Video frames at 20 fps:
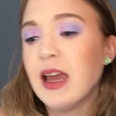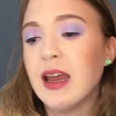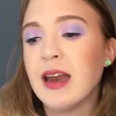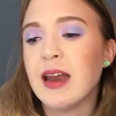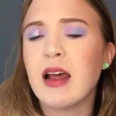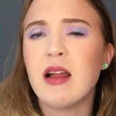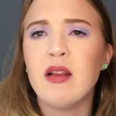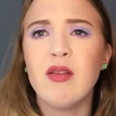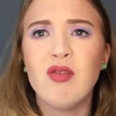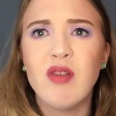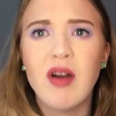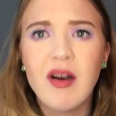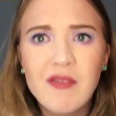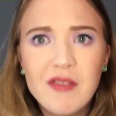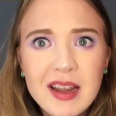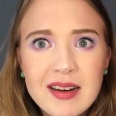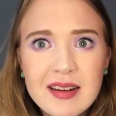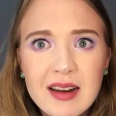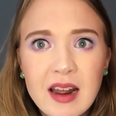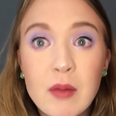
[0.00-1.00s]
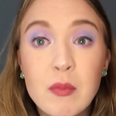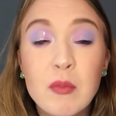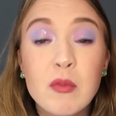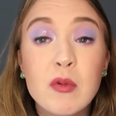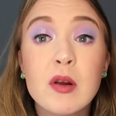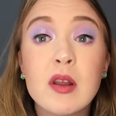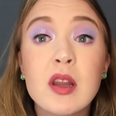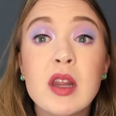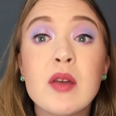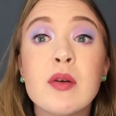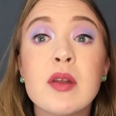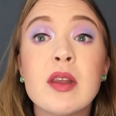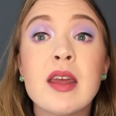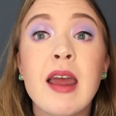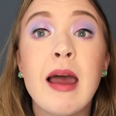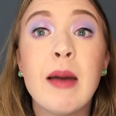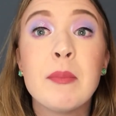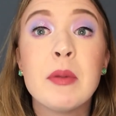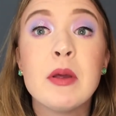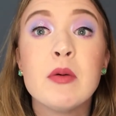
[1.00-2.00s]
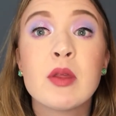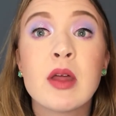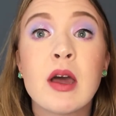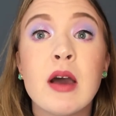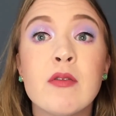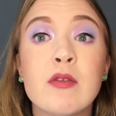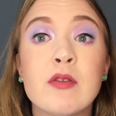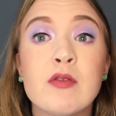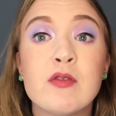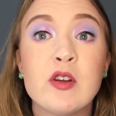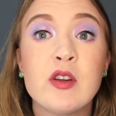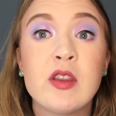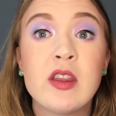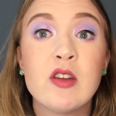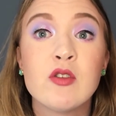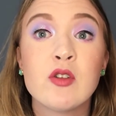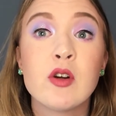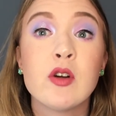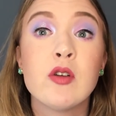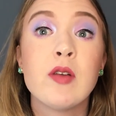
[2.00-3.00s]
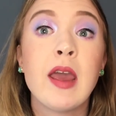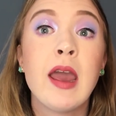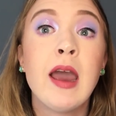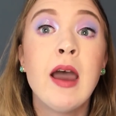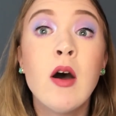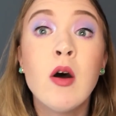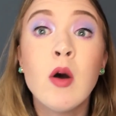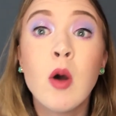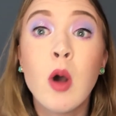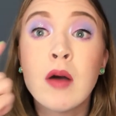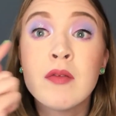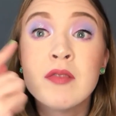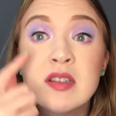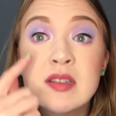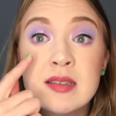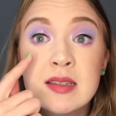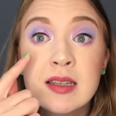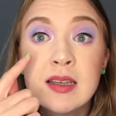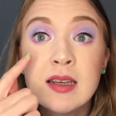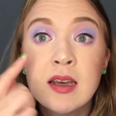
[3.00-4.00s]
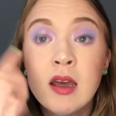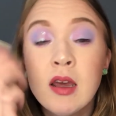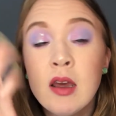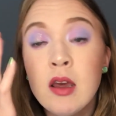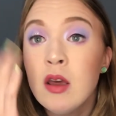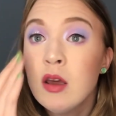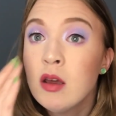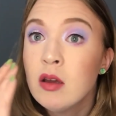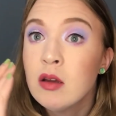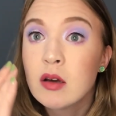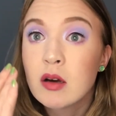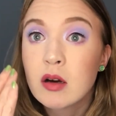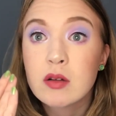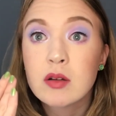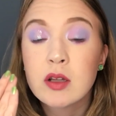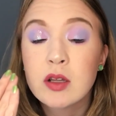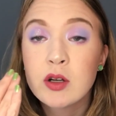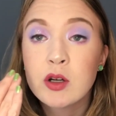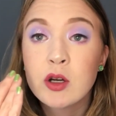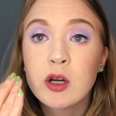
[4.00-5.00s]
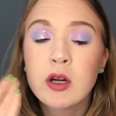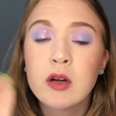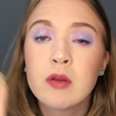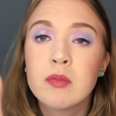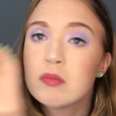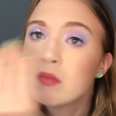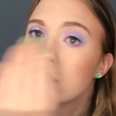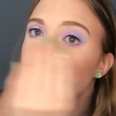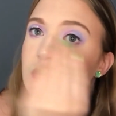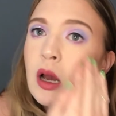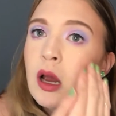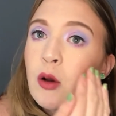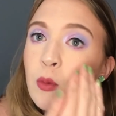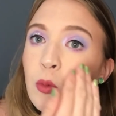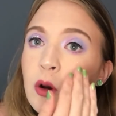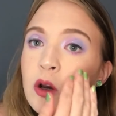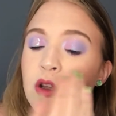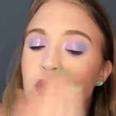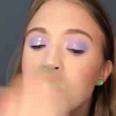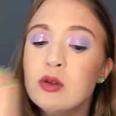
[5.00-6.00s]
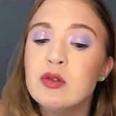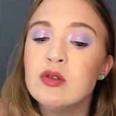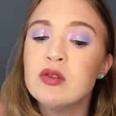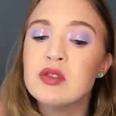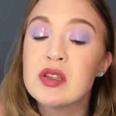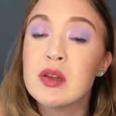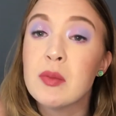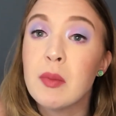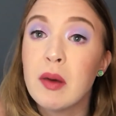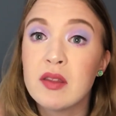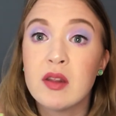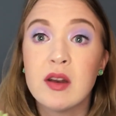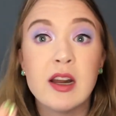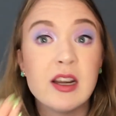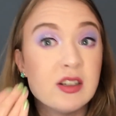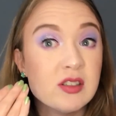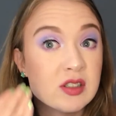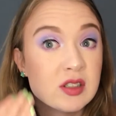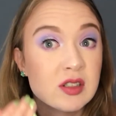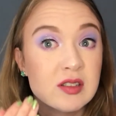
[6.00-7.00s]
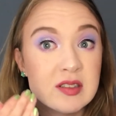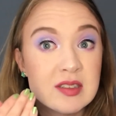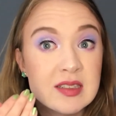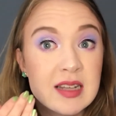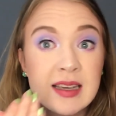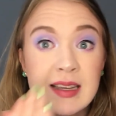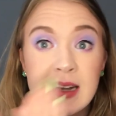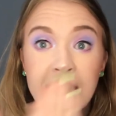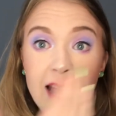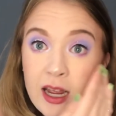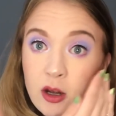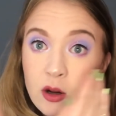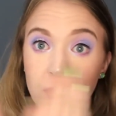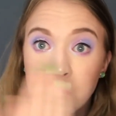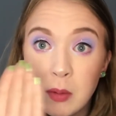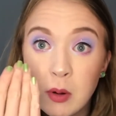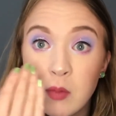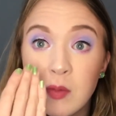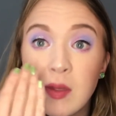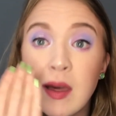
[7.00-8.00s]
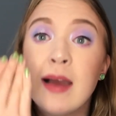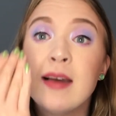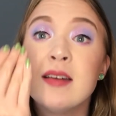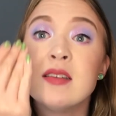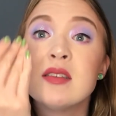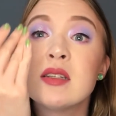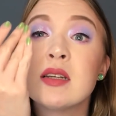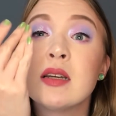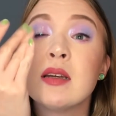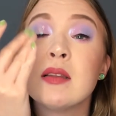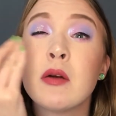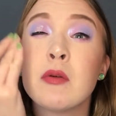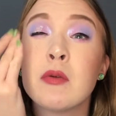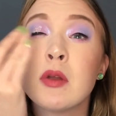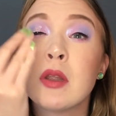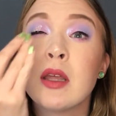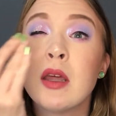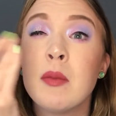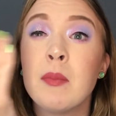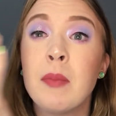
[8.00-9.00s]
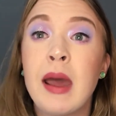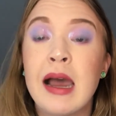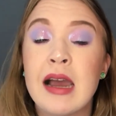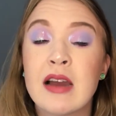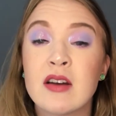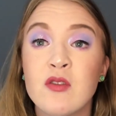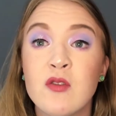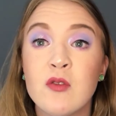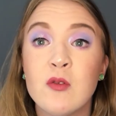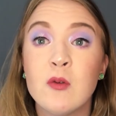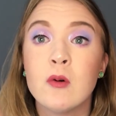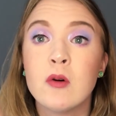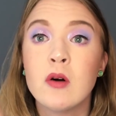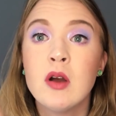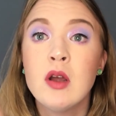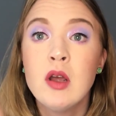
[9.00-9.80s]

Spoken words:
and I love it. I'm really happy with how everything turned out. Obviously, glitter, I'd want to use the method I used on the second eye on both eyes to get that really impactful